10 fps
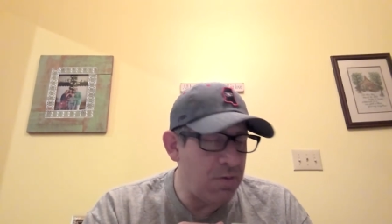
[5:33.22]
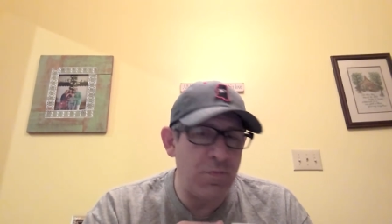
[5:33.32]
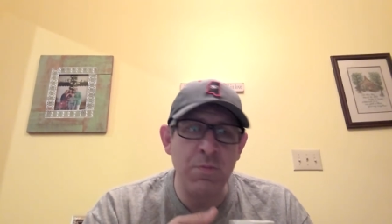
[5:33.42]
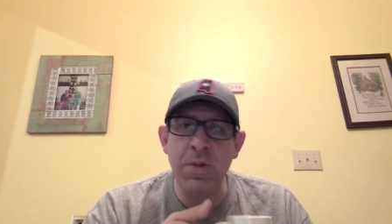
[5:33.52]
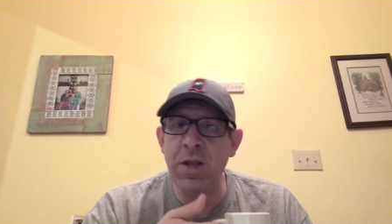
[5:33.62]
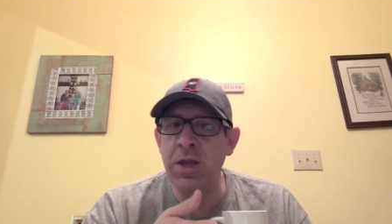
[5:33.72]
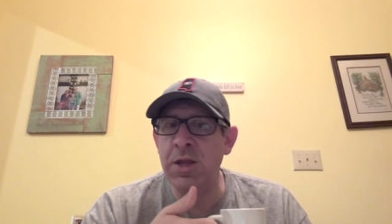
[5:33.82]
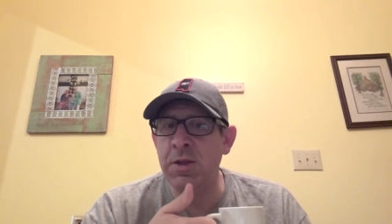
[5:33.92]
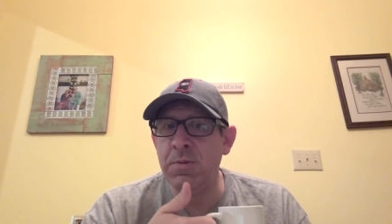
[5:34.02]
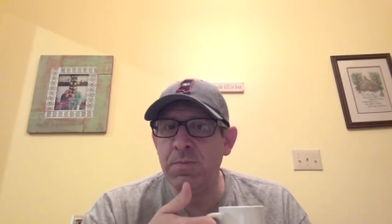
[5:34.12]
for
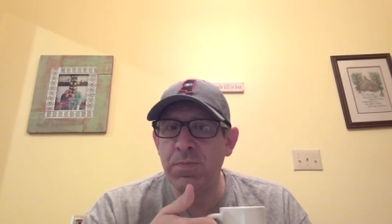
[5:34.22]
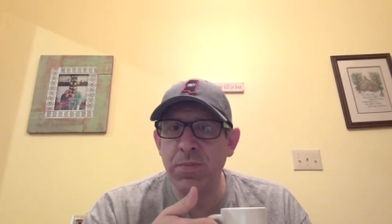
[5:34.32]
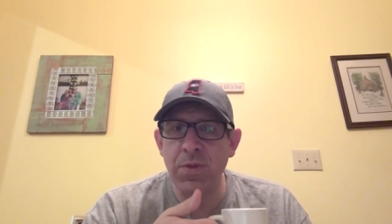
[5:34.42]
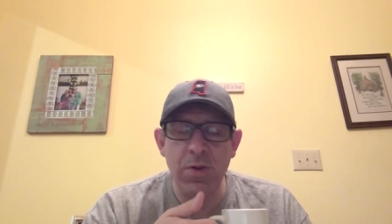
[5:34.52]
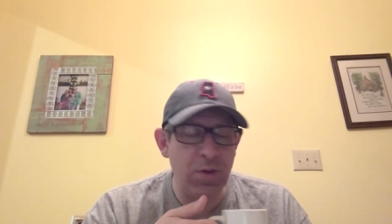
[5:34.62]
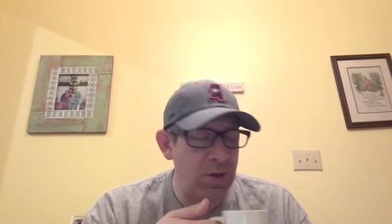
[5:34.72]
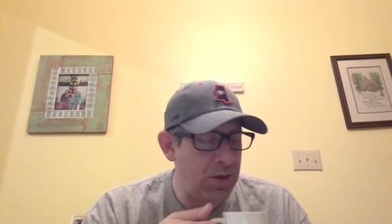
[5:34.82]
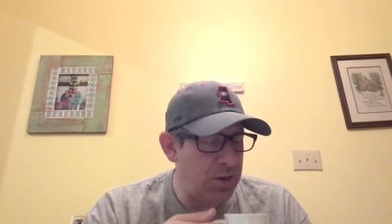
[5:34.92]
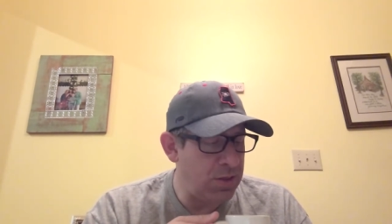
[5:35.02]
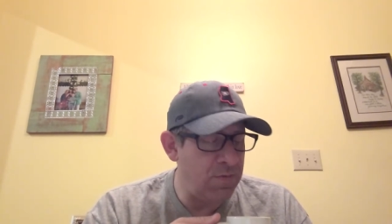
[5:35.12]
me,
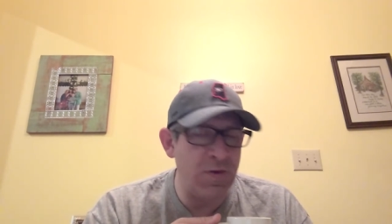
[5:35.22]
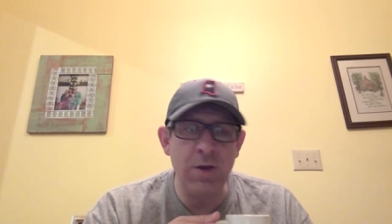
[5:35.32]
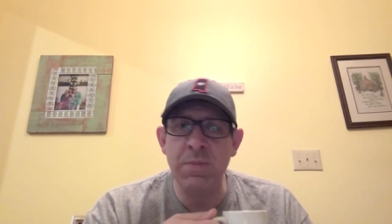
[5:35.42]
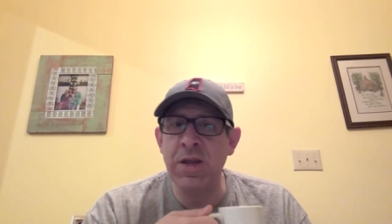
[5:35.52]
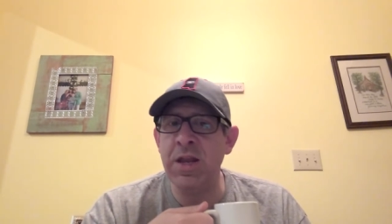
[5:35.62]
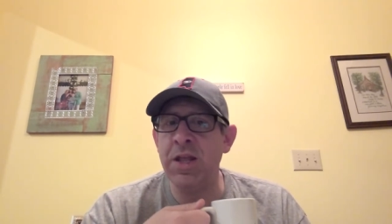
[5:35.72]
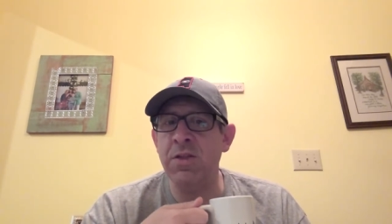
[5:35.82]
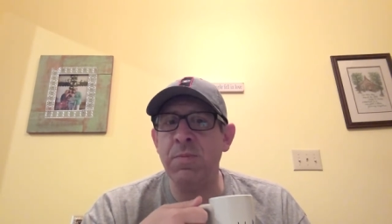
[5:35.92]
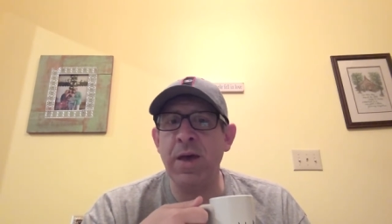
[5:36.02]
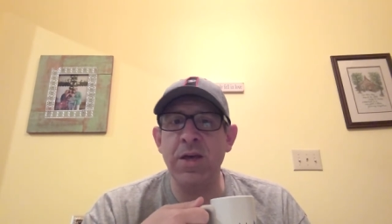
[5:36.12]
the very beginning of
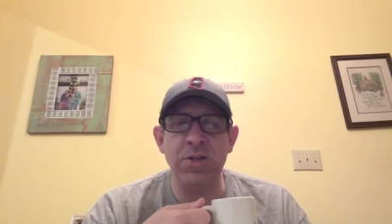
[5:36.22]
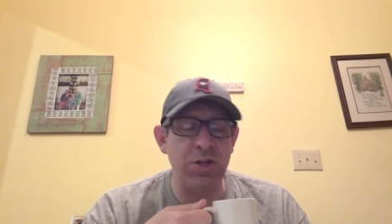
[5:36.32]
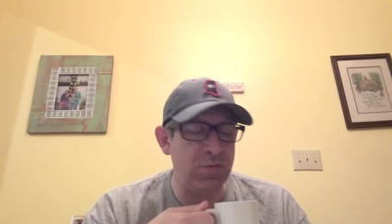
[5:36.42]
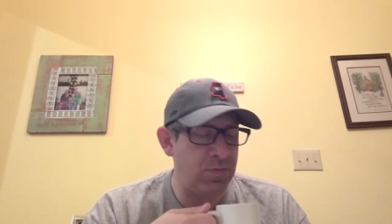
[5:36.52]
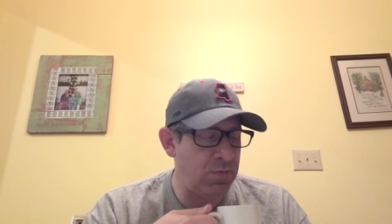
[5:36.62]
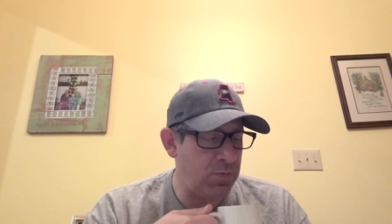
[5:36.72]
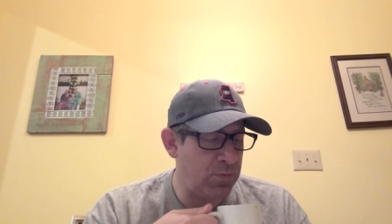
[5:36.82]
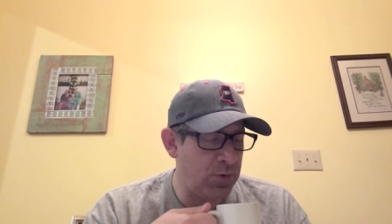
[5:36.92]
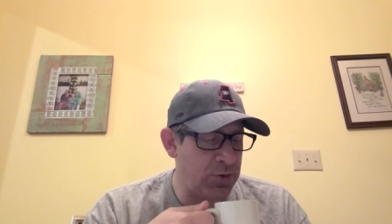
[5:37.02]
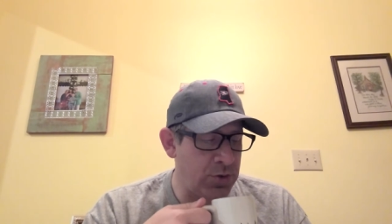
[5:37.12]
the passage,
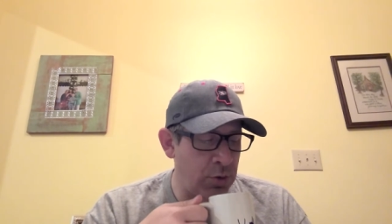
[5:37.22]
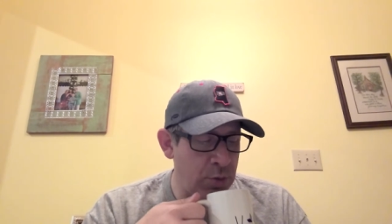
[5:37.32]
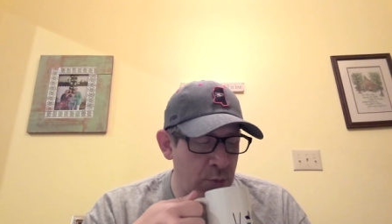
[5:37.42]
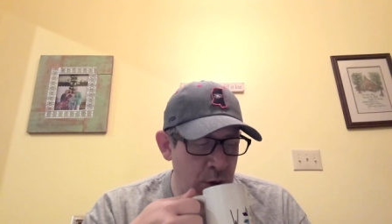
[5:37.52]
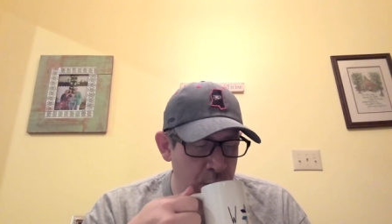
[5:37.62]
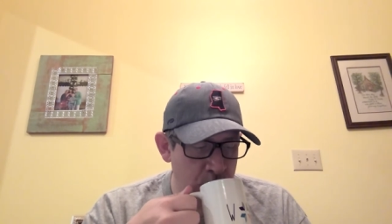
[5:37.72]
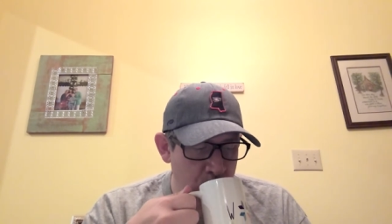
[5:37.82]
verse 31,